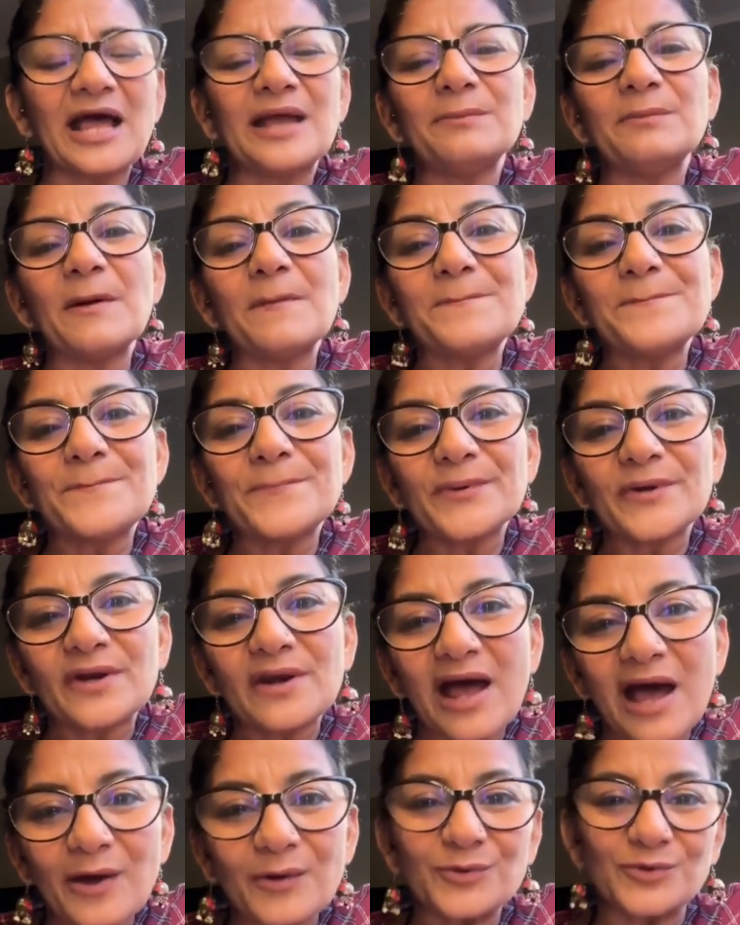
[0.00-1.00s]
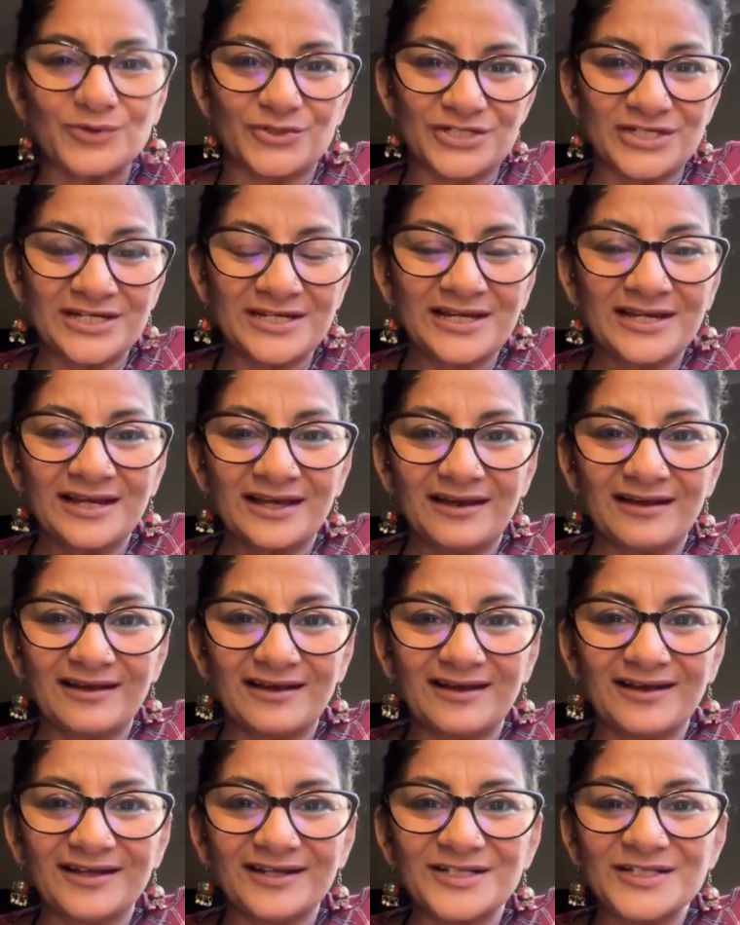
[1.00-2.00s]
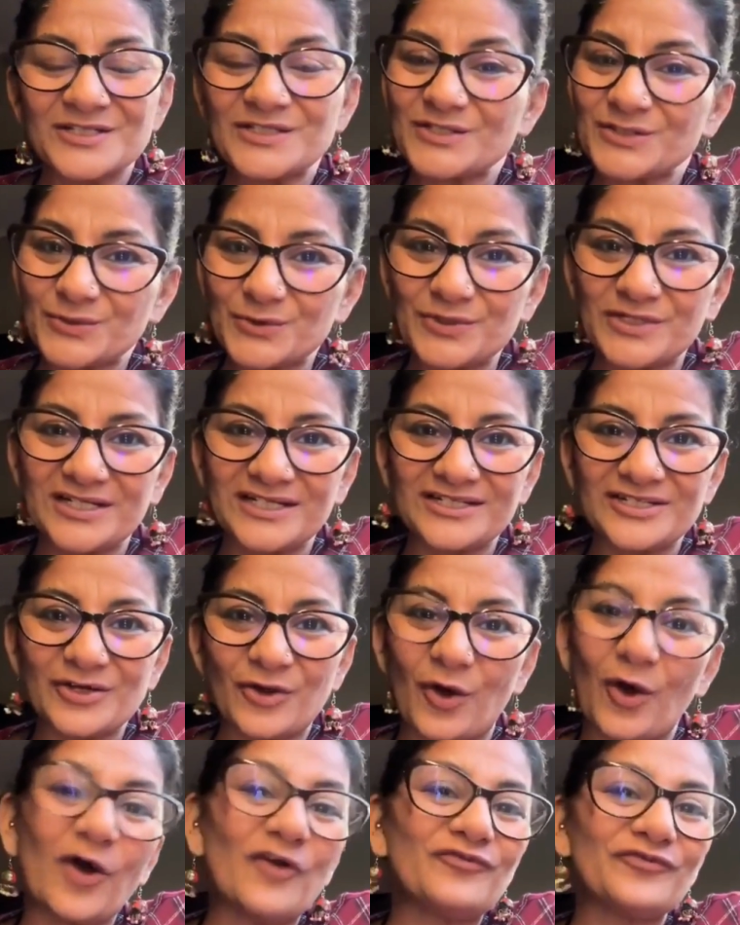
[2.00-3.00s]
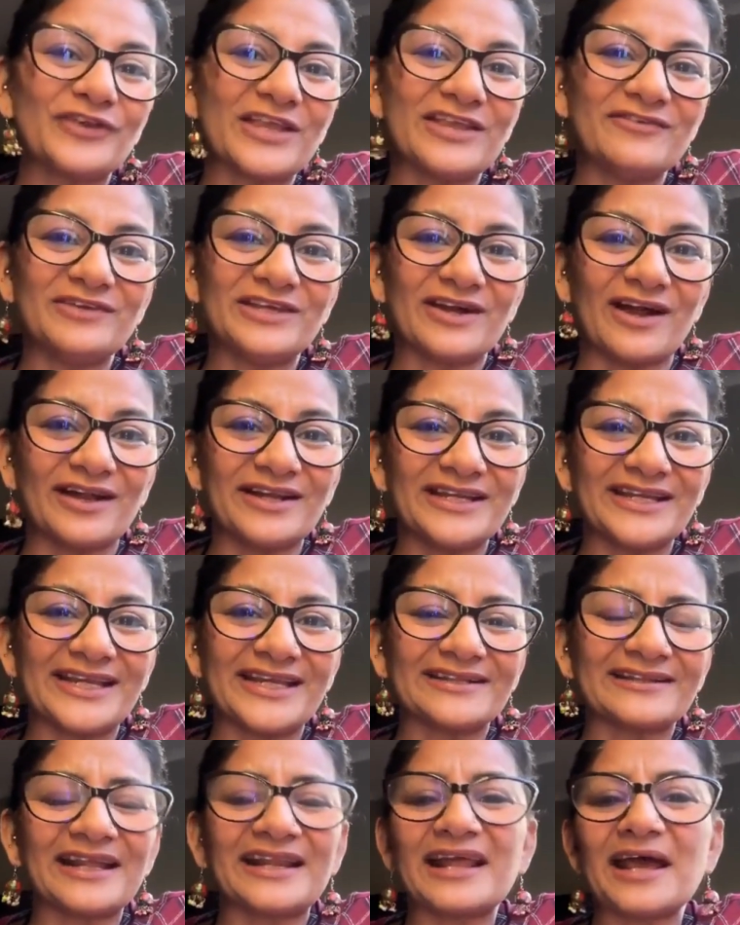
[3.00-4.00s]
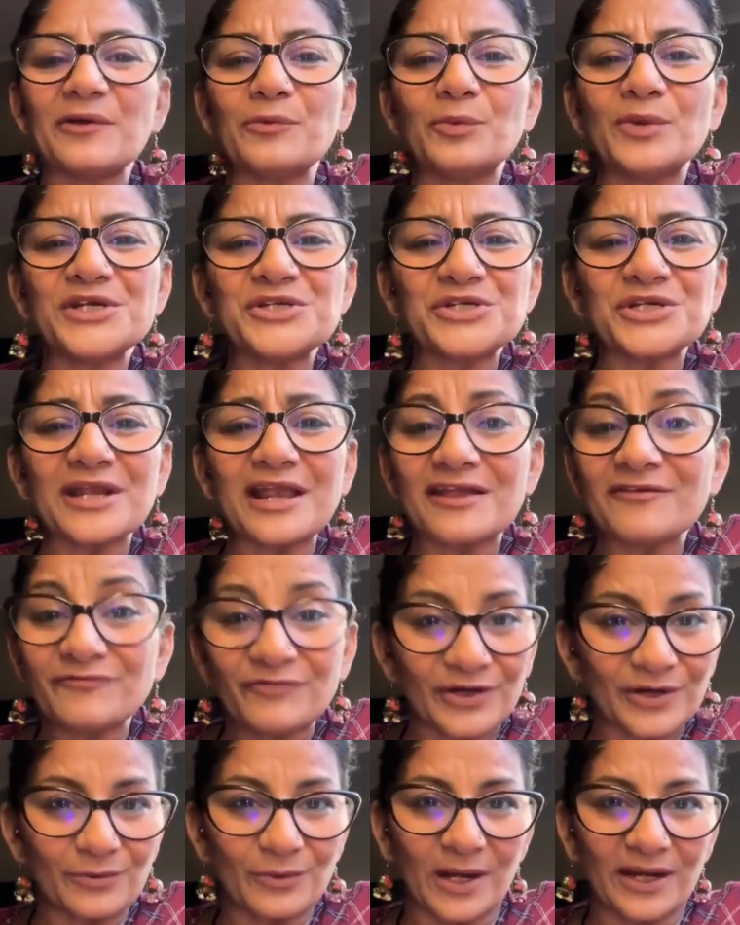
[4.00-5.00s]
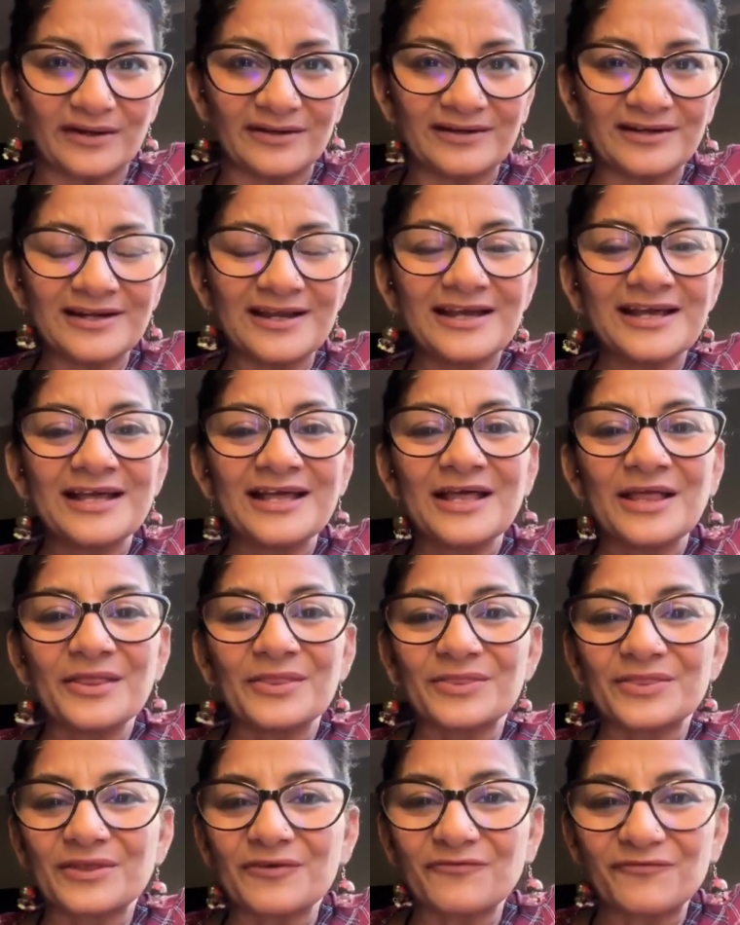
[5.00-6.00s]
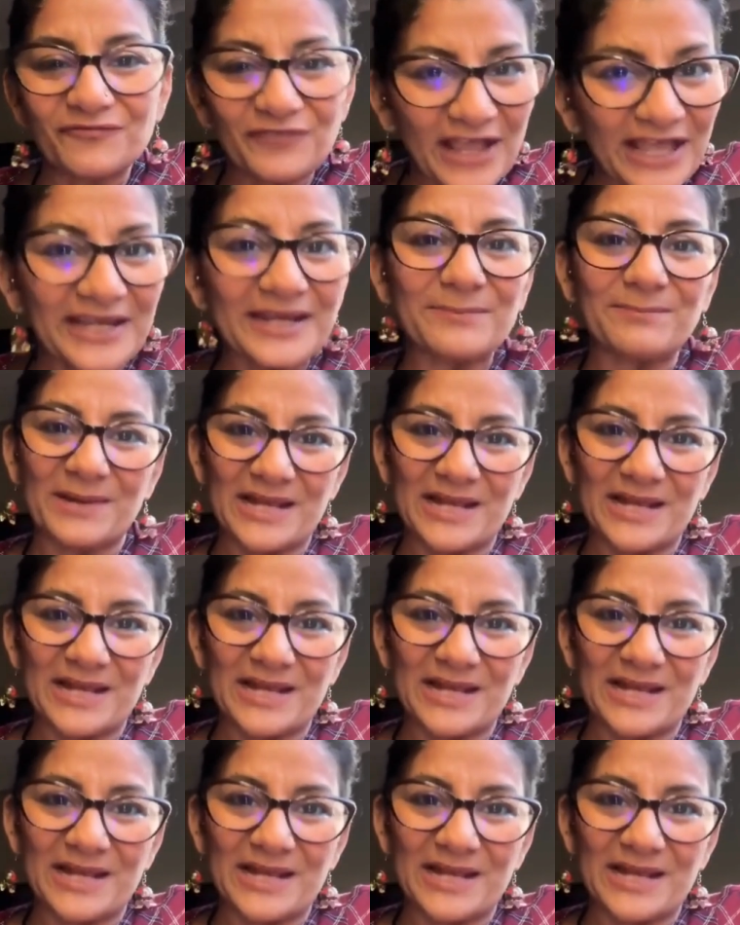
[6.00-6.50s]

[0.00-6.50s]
I am a proud student of KV Ranikhet, and I wish everyone the very